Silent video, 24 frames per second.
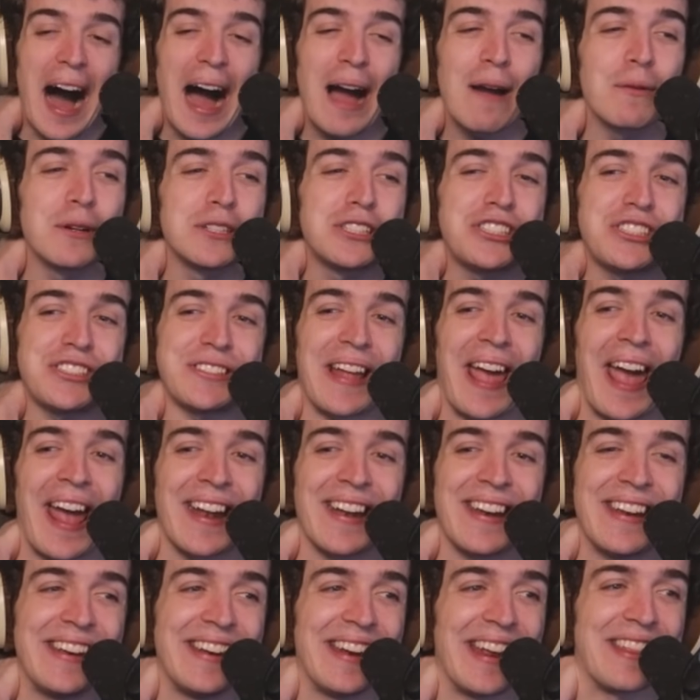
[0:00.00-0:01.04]
I was
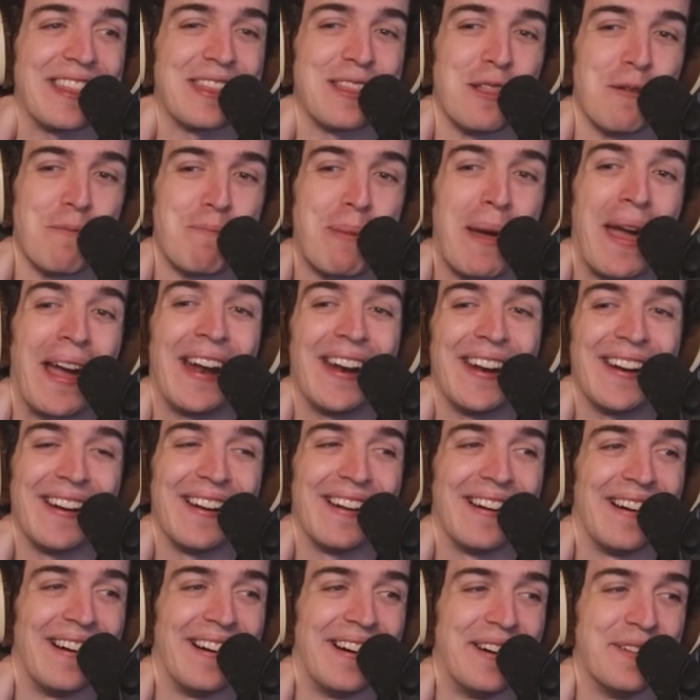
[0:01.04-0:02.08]
standing in the pit
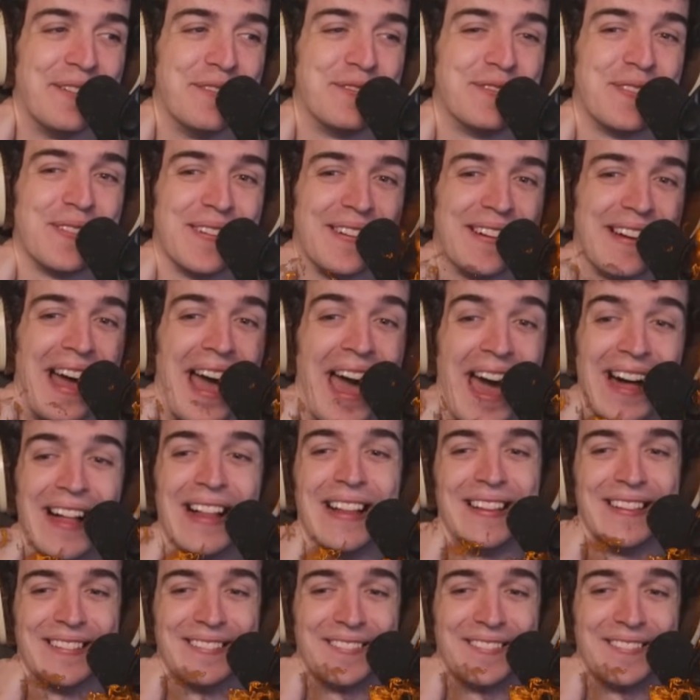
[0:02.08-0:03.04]
of hell